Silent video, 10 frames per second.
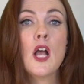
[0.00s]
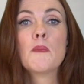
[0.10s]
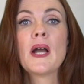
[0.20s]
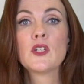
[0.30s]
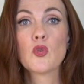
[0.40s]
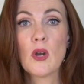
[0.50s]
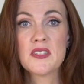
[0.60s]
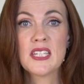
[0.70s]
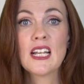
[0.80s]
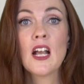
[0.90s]
by
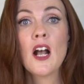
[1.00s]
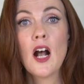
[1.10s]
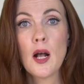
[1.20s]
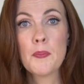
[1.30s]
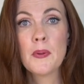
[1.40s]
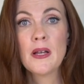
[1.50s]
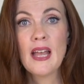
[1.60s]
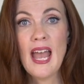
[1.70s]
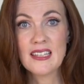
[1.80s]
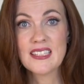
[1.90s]
dressing up
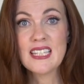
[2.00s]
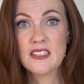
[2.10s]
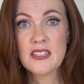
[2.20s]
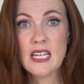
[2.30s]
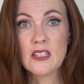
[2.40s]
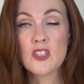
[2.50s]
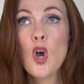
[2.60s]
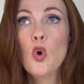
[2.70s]
as these things.